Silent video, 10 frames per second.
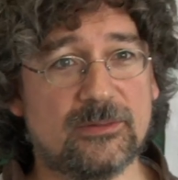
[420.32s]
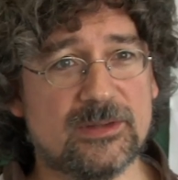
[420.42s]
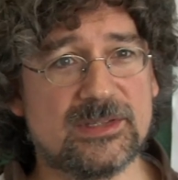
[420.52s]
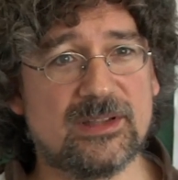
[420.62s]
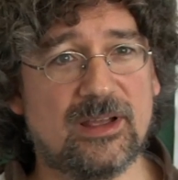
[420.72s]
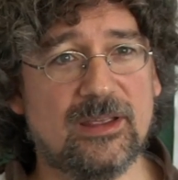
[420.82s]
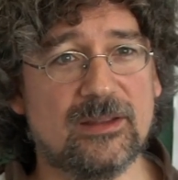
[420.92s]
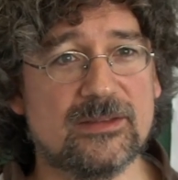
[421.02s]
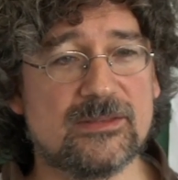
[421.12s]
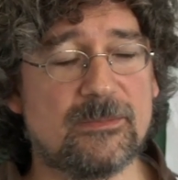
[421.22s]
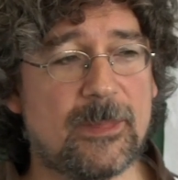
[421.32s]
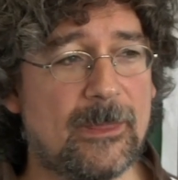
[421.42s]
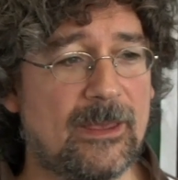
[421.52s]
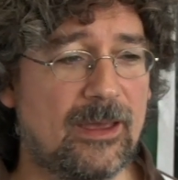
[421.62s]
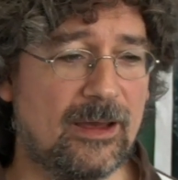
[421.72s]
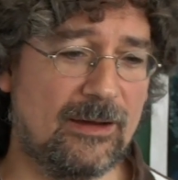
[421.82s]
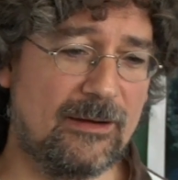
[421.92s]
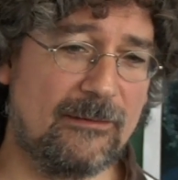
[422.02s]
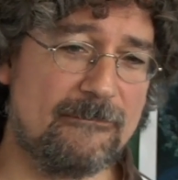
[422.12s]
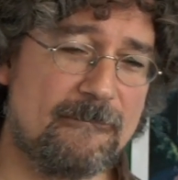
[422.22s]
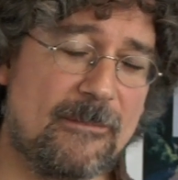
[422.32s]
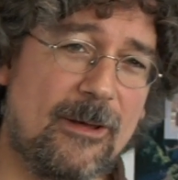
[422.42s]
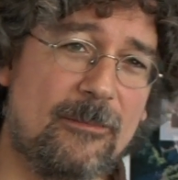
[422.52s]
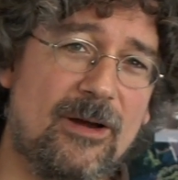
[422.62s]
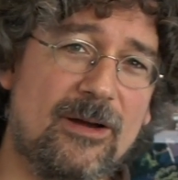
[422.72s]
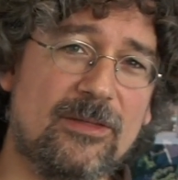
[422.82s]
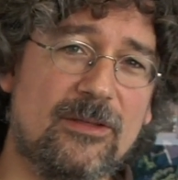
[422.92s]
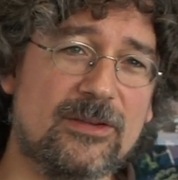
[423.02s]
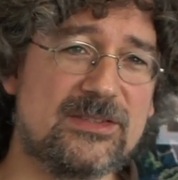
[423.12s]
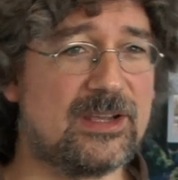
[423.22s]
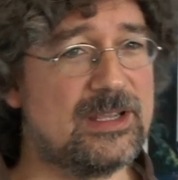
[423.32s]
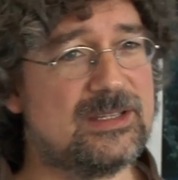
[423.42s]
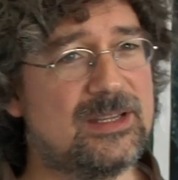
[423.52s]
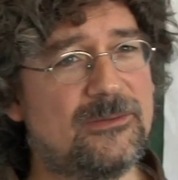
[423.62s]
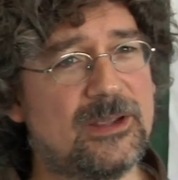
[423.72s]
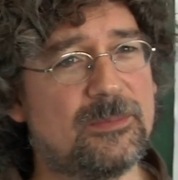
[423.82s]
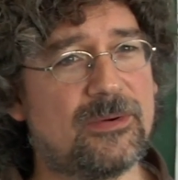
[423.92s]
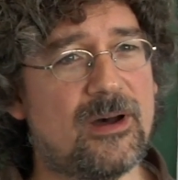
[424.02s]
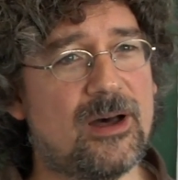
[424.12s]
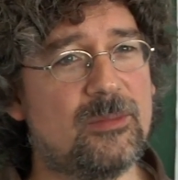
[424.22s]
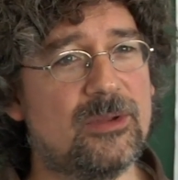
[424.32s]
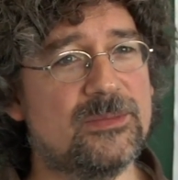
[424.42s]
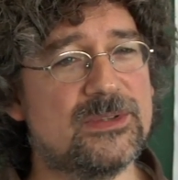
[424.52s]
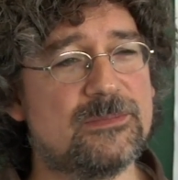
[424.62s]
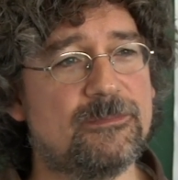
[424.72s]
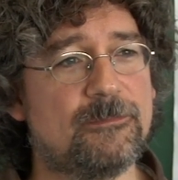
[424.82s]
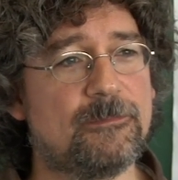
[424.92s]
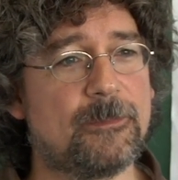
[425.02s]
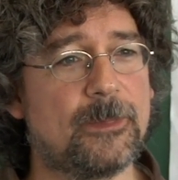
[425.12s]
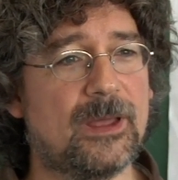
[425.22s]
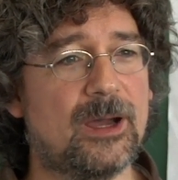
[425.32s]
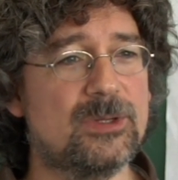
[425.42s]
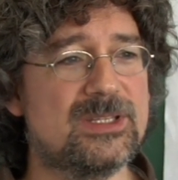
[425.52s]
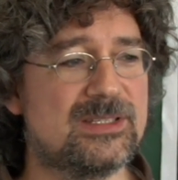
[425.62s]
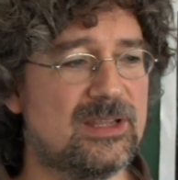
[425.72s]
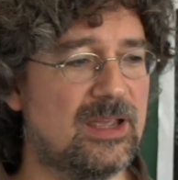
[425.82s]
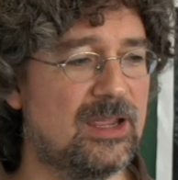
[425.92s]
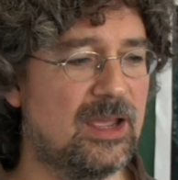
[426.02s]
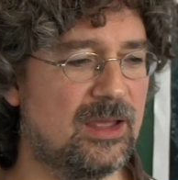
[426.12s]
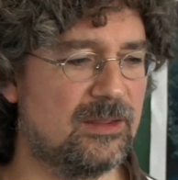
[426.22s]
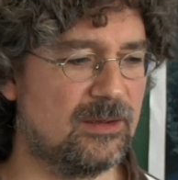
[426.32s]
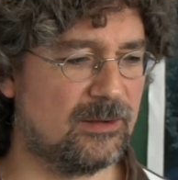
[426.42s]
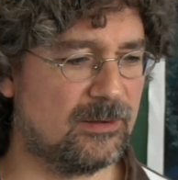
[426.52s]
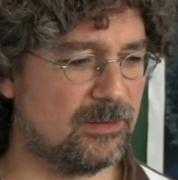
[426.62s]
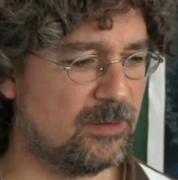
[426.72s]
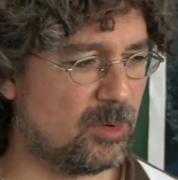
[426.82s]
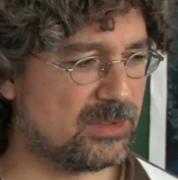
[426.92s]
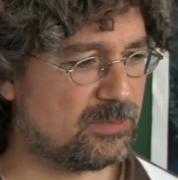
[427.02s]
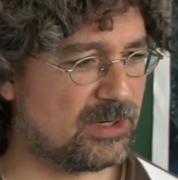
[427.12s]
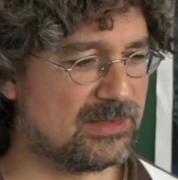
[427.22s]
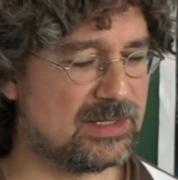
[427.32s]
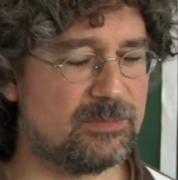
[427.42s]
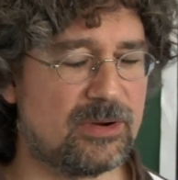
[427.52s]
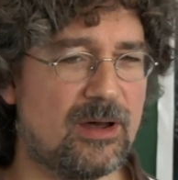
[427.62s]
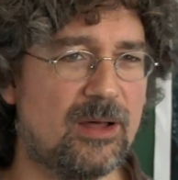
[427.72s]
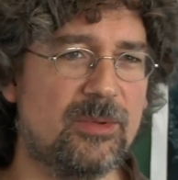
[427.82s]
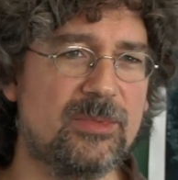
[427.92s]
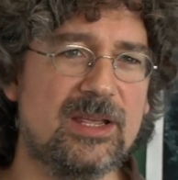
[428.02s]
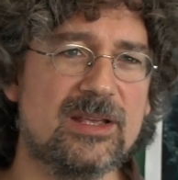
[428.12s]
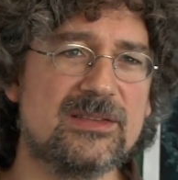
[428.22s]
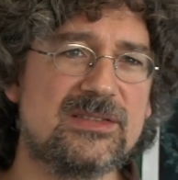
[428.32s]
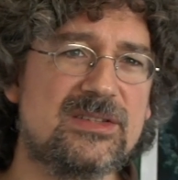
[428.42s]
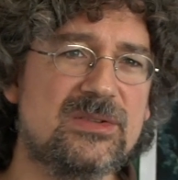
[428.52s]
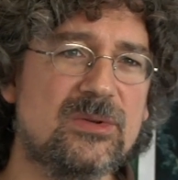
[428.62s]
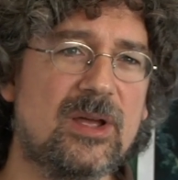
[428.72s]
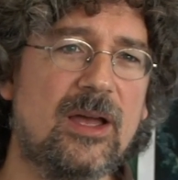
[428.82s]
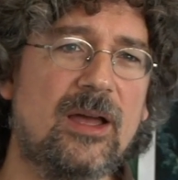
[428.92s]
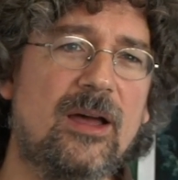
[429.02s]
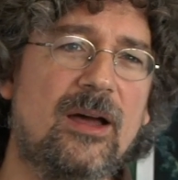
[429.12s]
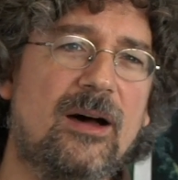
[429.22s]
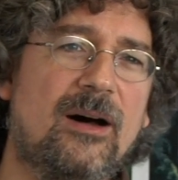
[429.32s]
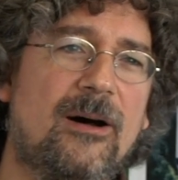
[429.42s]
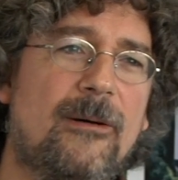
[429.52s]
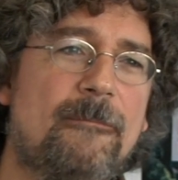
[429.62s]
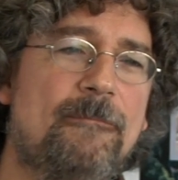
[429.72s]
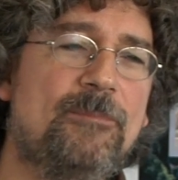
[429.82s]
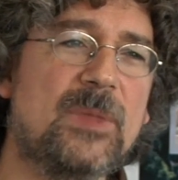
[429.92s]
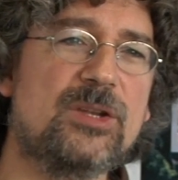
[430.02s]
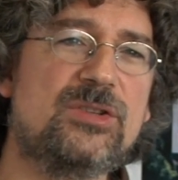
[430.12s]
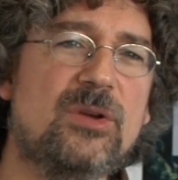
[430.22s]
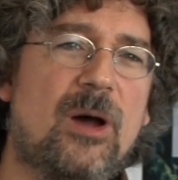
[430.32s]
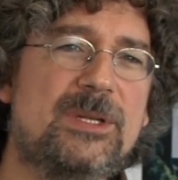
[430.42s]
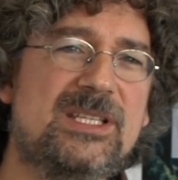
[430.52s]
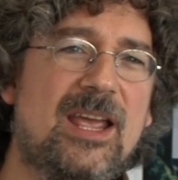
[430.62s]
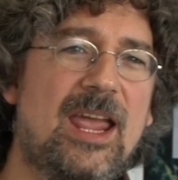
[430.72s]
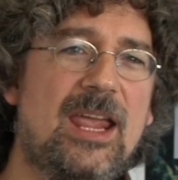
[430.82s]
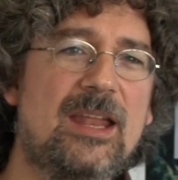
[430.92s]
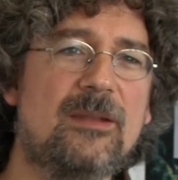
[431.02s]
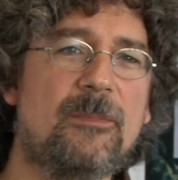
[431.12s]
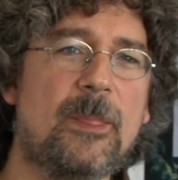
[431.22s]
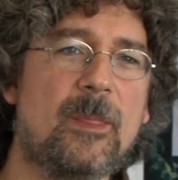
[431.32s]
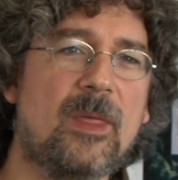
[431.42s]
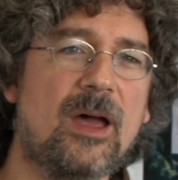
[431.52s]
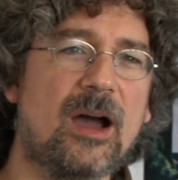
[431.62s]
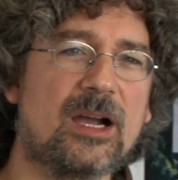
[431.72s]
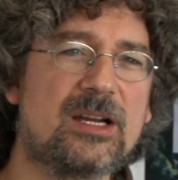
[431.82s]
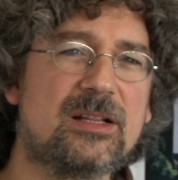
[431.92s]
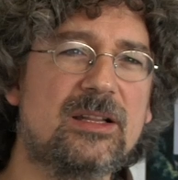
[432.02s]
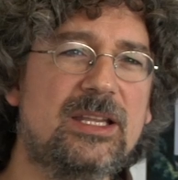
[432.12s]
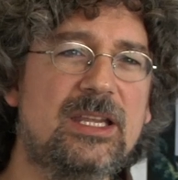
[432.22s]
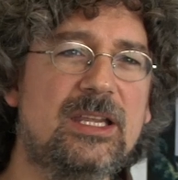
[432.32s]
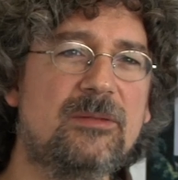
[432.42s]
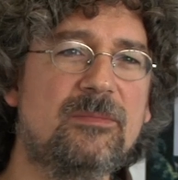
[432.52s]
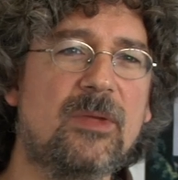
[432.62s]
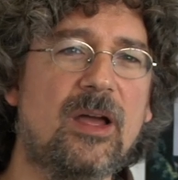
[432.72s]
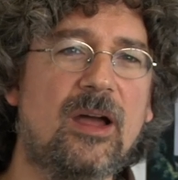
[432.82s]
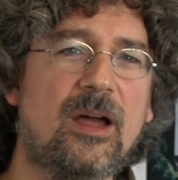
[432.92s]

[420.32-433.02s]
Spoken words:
for the science. Among the scientific problems, I would say the most pressing problem is to obtain a clean